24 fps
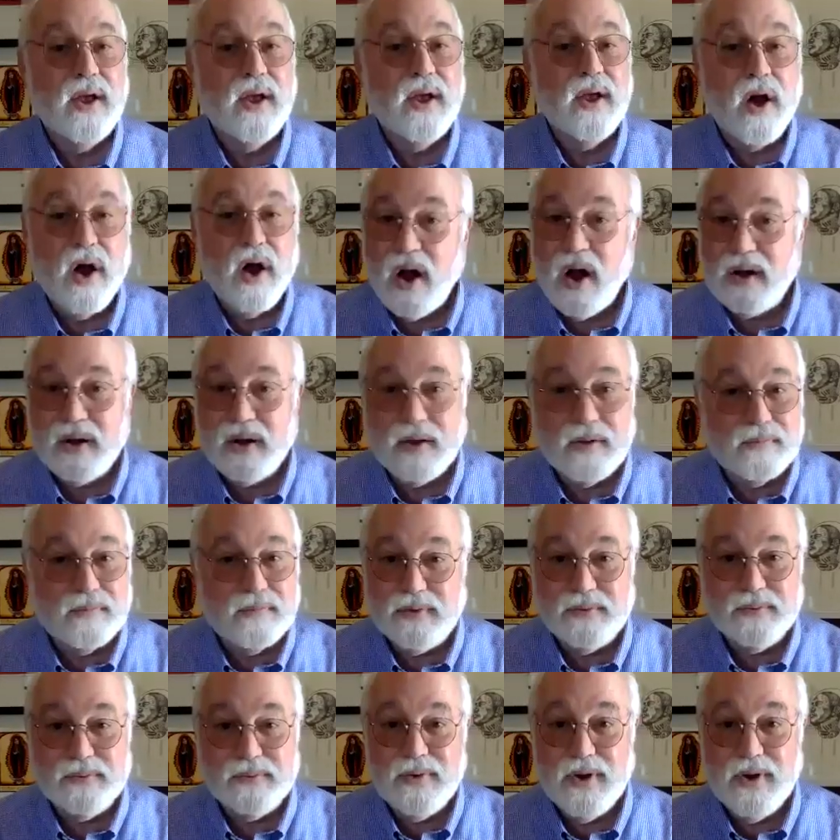All of
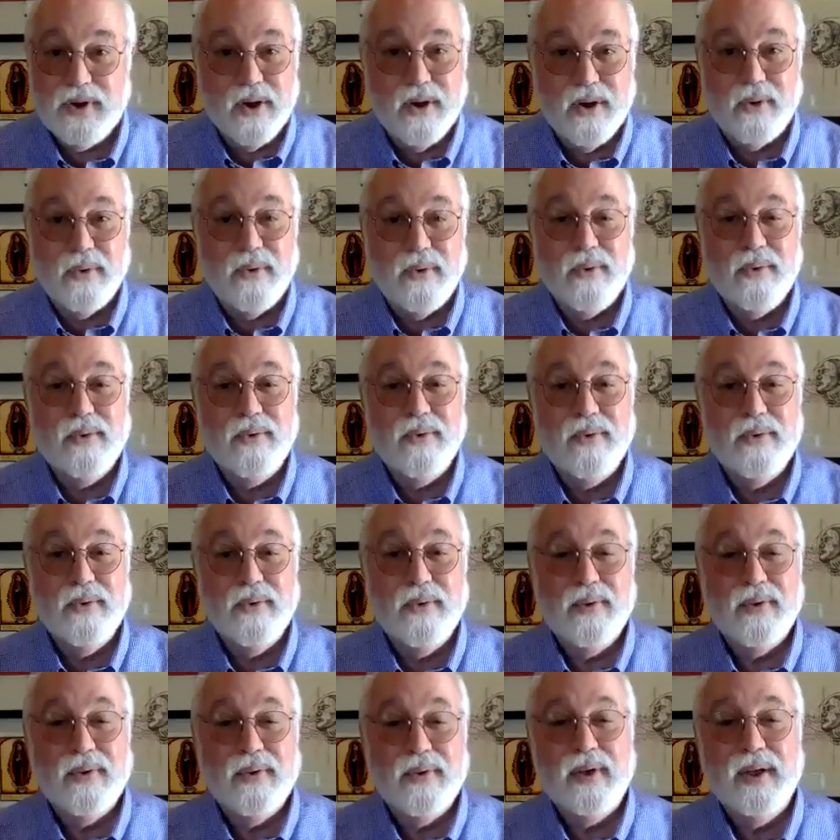you know
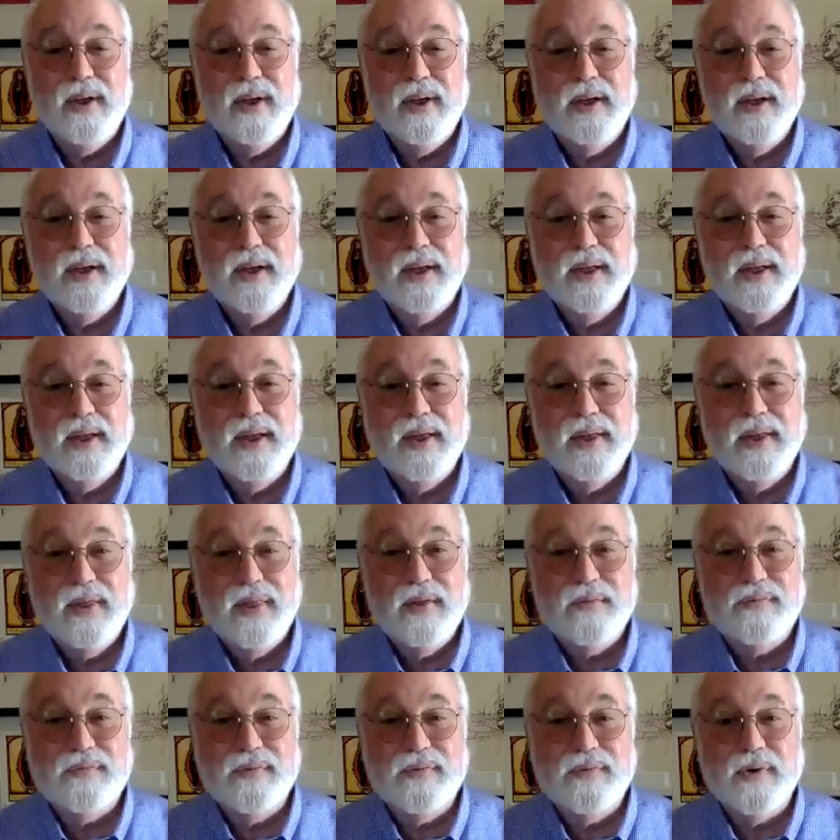
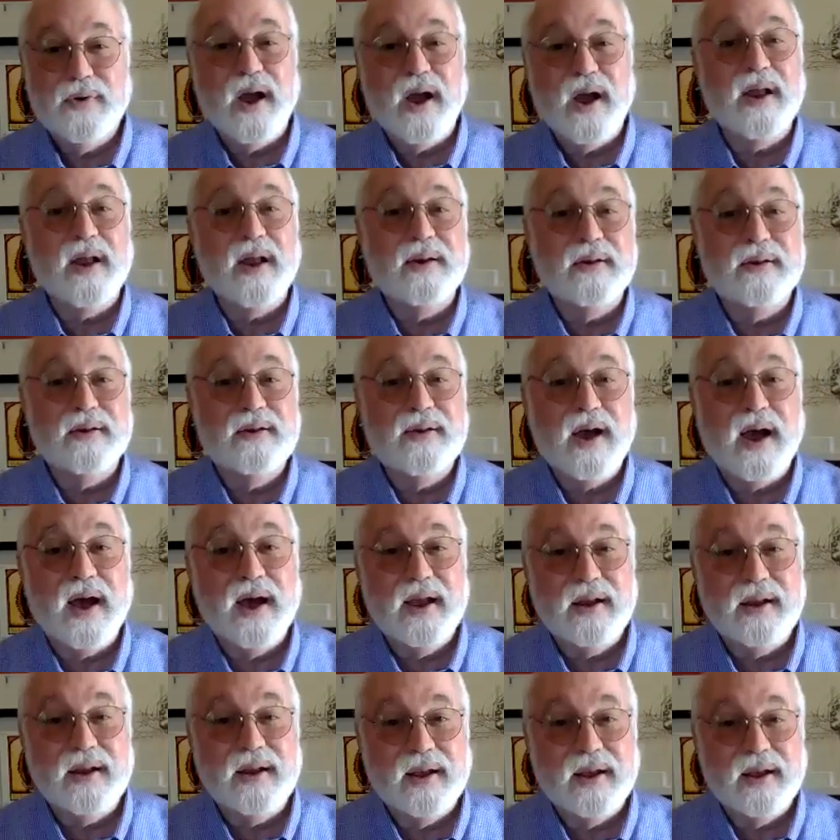the forgotten
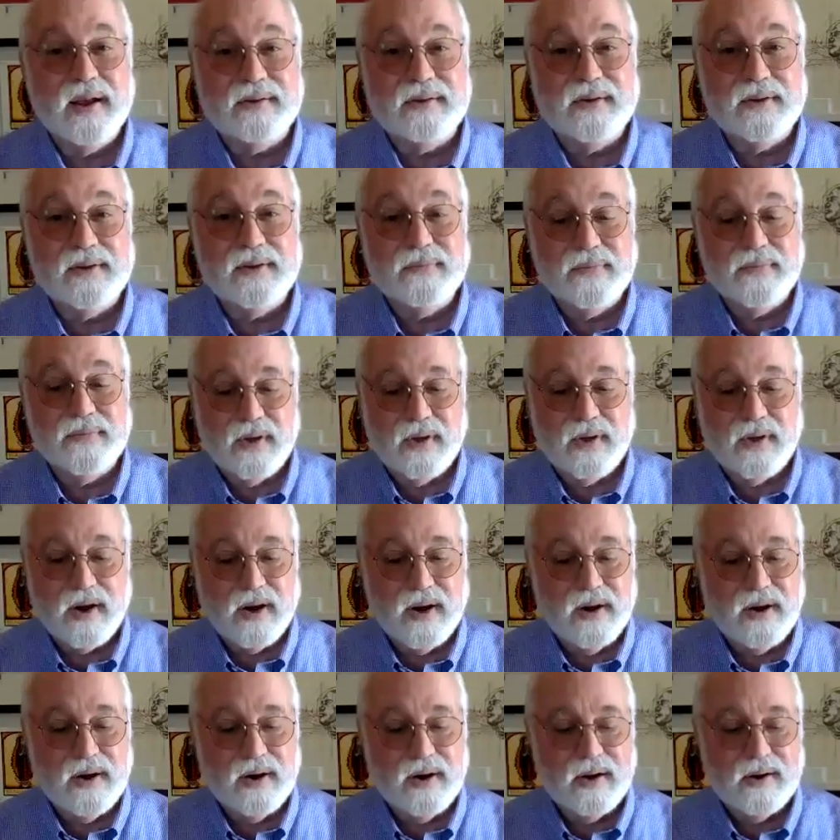dialect of the
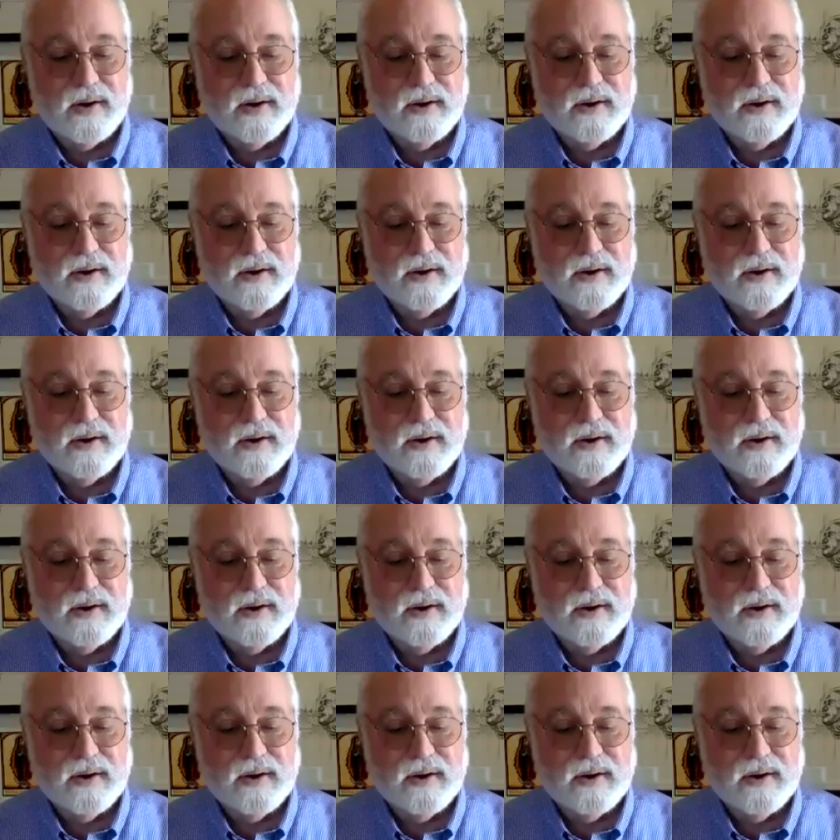heart.